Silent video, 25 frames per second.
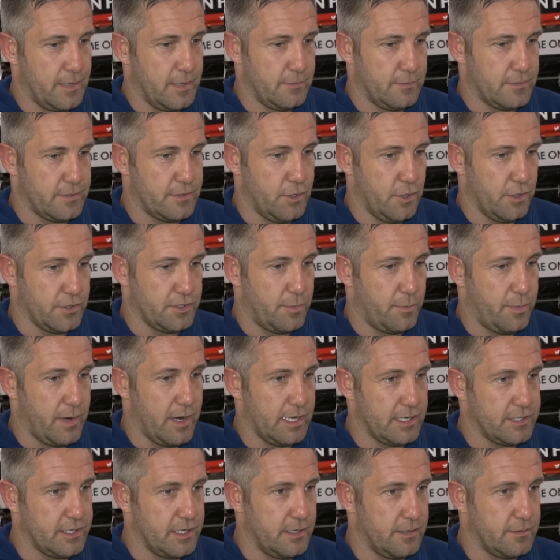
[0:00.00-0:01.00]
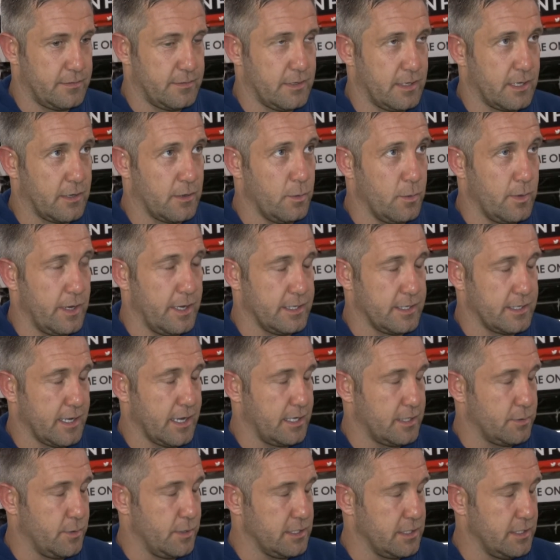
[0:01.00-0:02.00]
it's no surprise that he couldn't wait to get
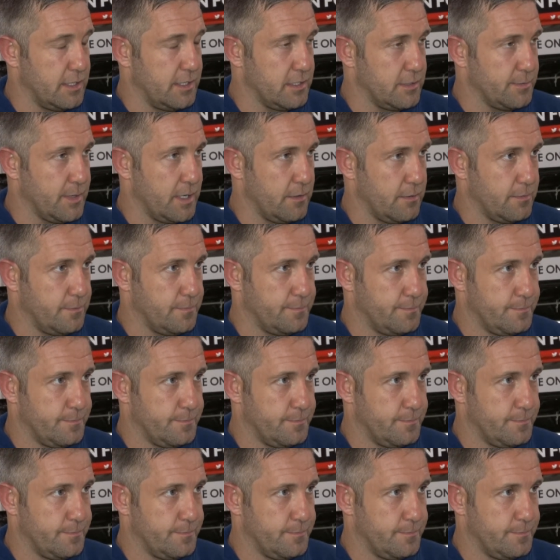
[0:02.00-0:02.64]
his whistle in his mouth.